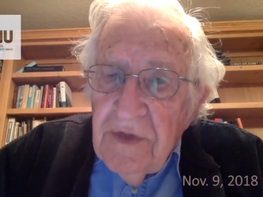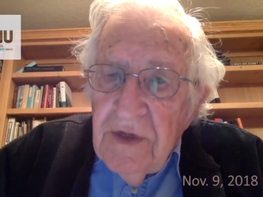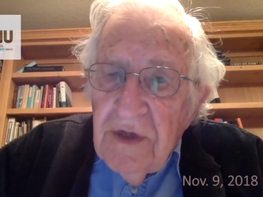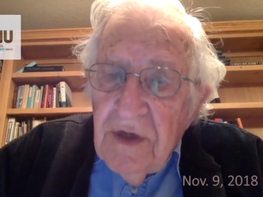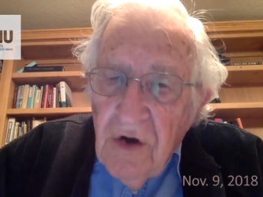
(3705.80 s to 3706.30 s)

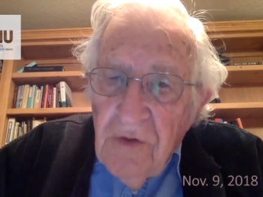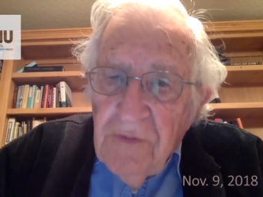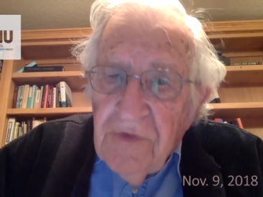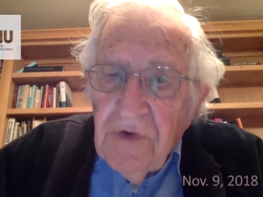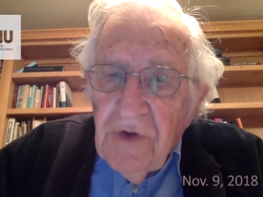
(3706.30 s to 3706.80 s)

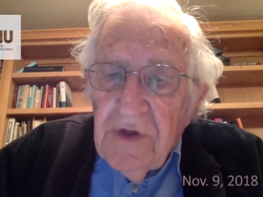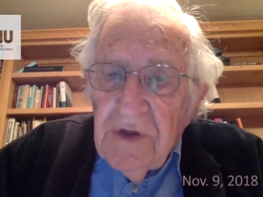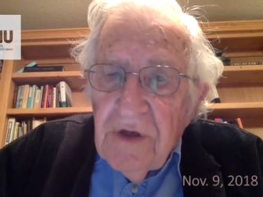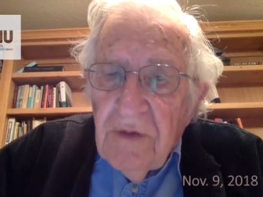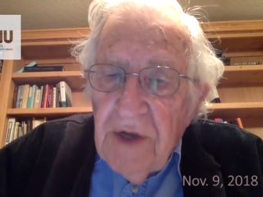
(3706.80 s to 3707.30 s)
hopeful that
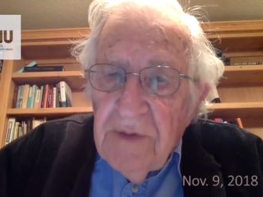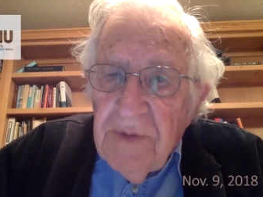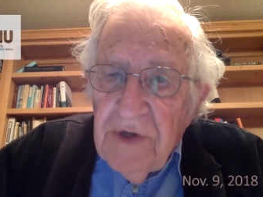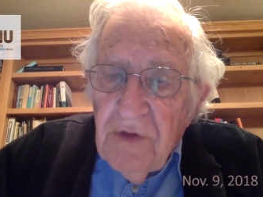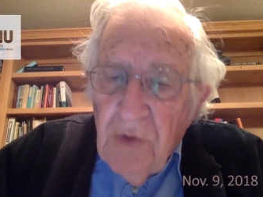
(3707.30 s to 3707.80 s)
there might be
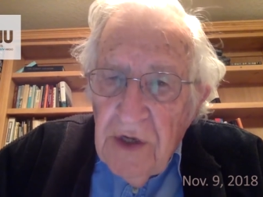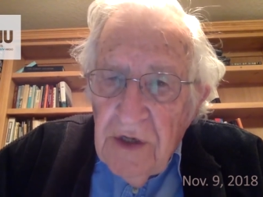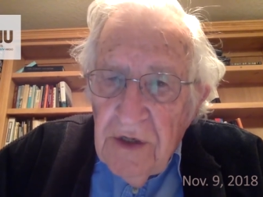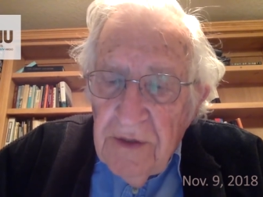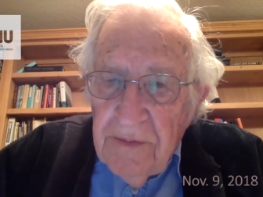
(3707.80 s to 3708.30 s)
a way
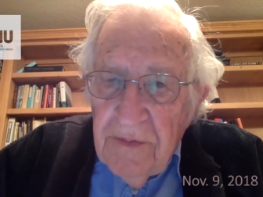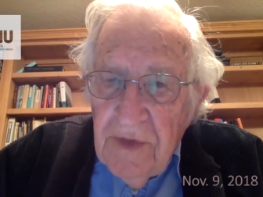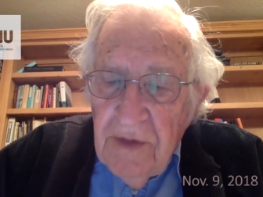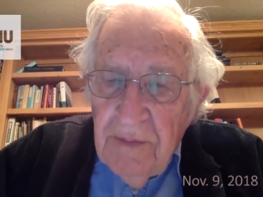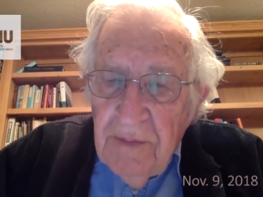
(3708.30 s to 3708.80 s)
to
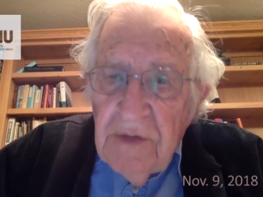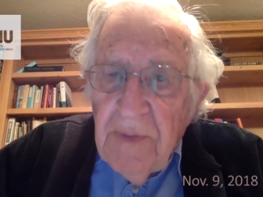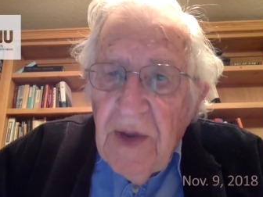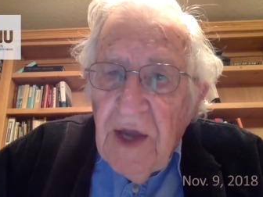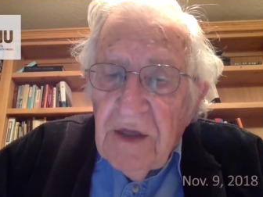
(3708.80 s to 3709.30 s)
beat
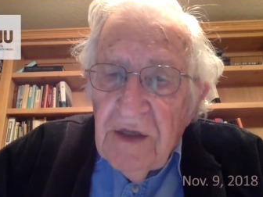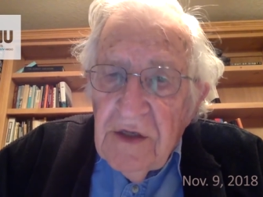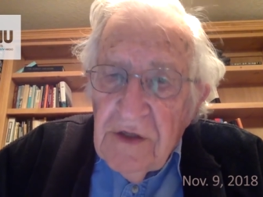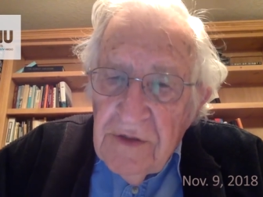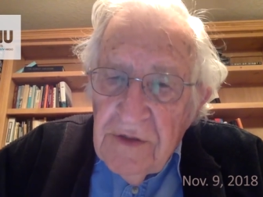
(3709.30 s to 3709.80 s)
back
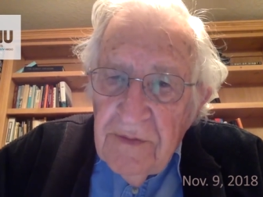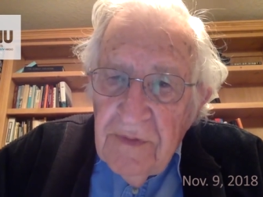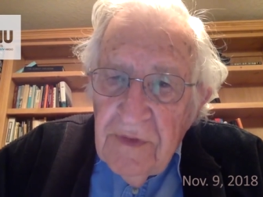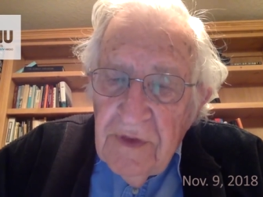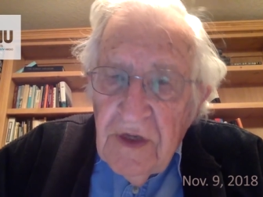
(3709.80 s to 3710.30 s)
this
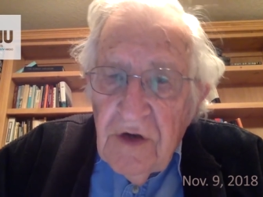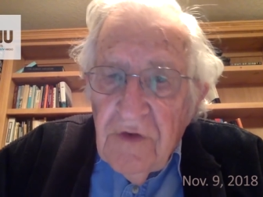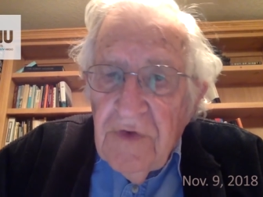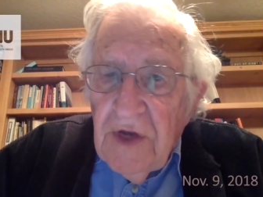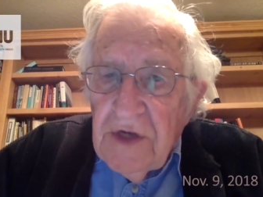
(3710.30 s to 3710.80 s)

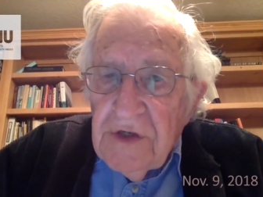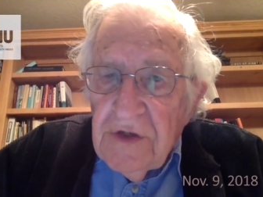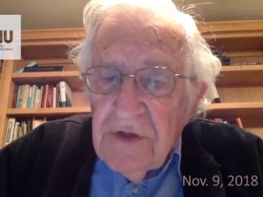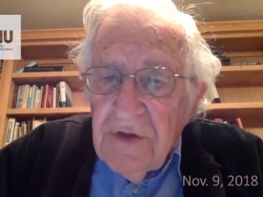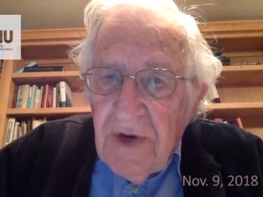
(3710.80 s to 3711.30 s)
neo-fascist
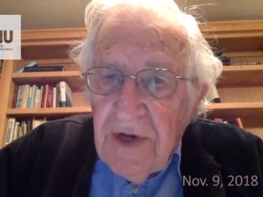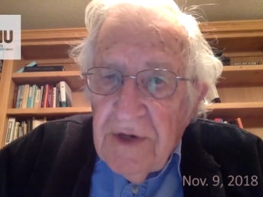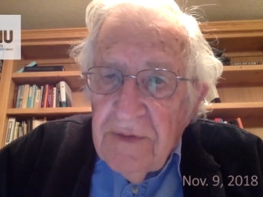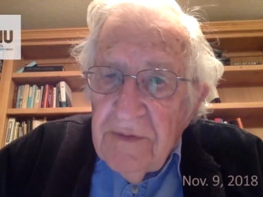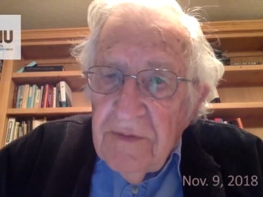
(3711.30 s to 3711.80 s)
threat.
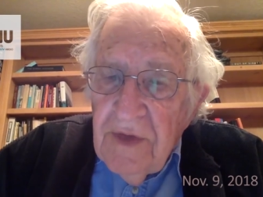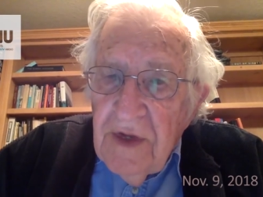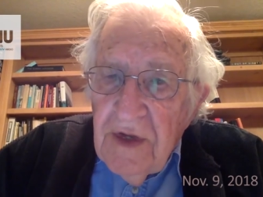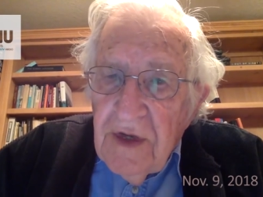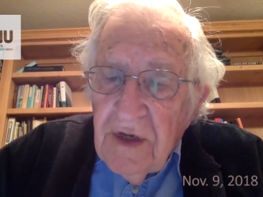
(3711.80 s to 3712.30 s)

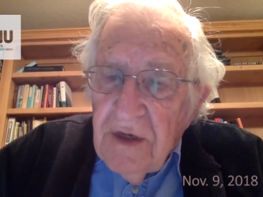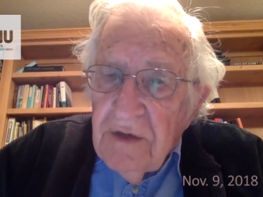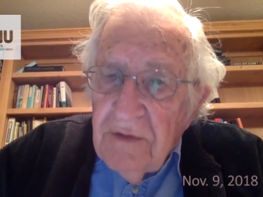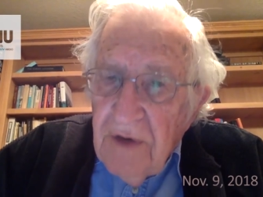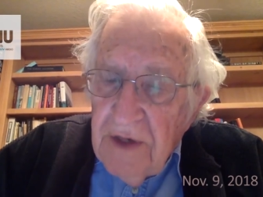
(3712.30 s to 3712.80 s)

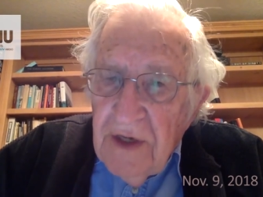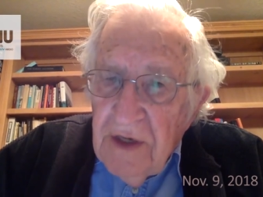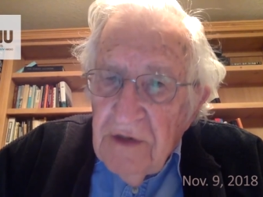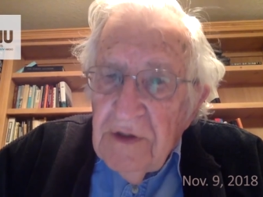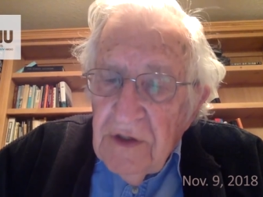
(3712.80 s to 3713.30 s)
Right
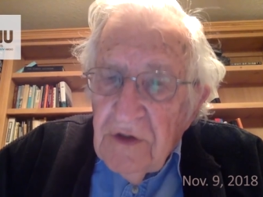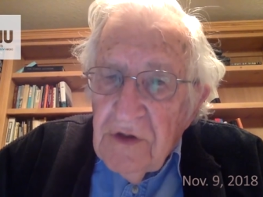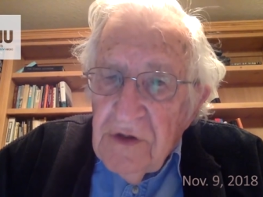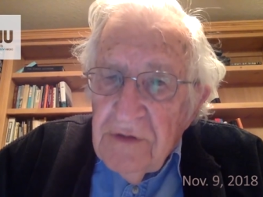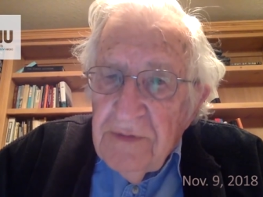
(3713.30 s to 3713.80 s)
now, it looks
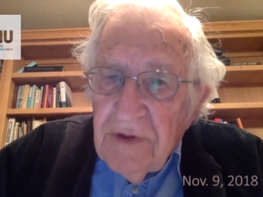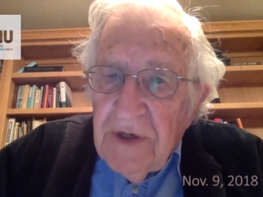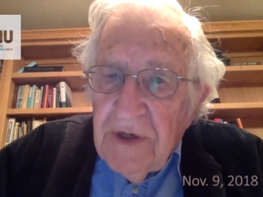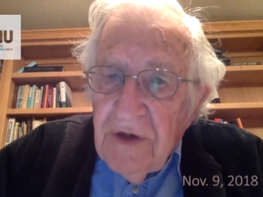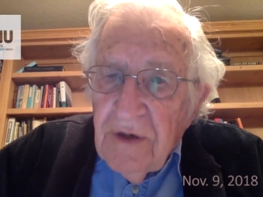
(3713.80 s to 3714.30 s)
pretty
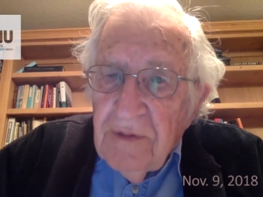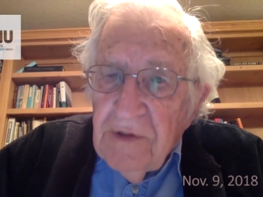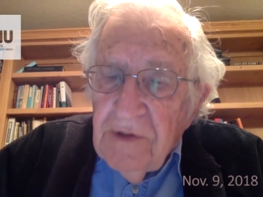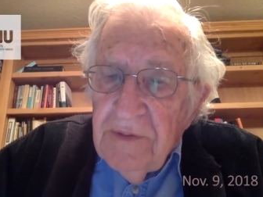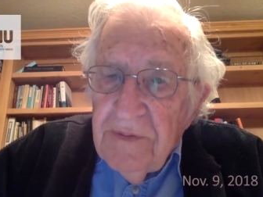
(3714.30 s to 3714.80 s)
horrible,
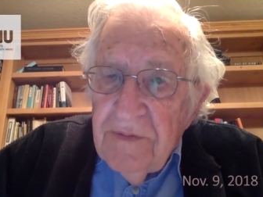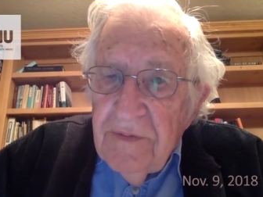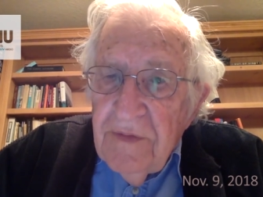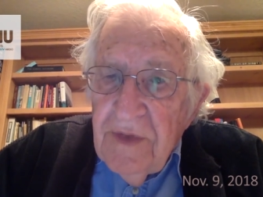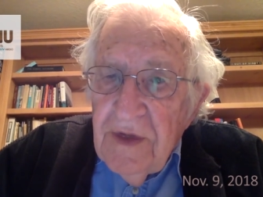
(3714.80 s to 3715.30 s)

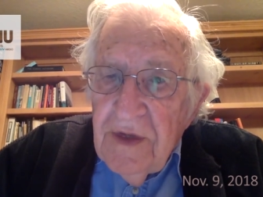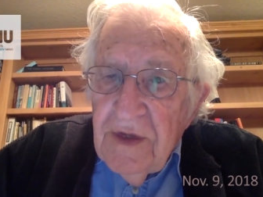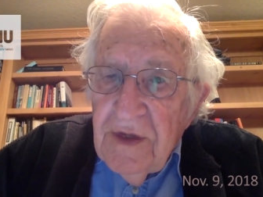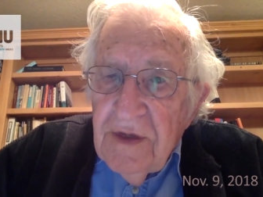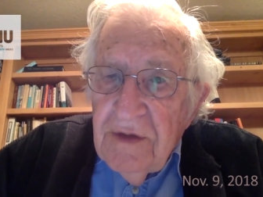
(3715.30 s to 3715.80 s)

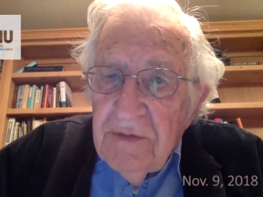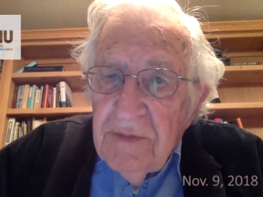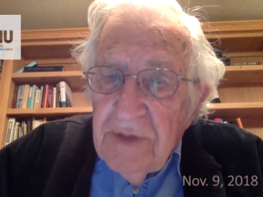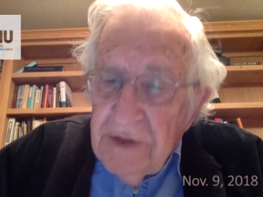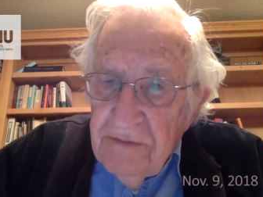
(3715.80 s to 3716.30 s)

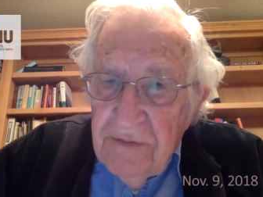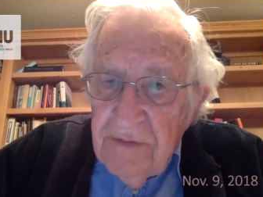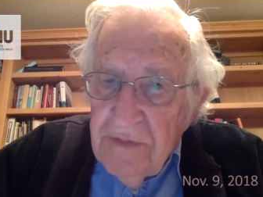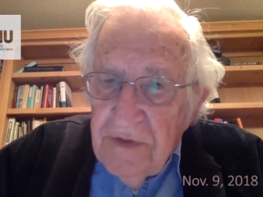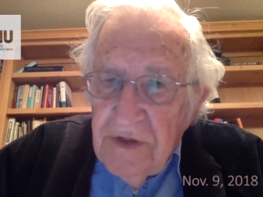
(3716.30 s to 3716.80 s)
but
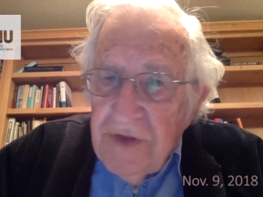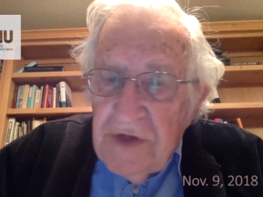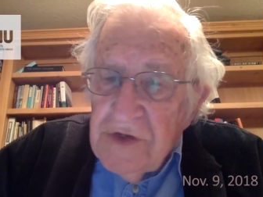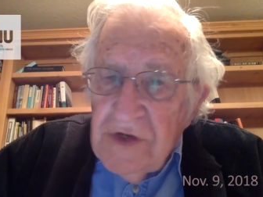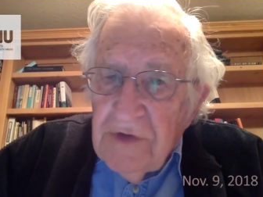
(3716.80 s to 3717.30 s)

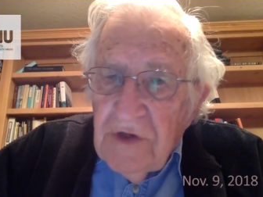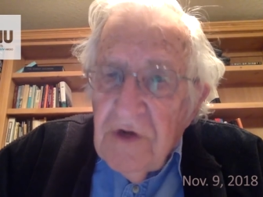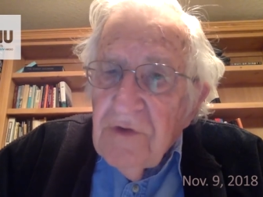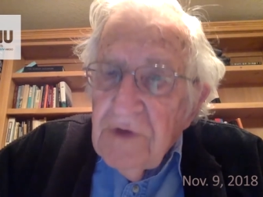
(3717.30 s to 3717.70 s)
nothing's ever over.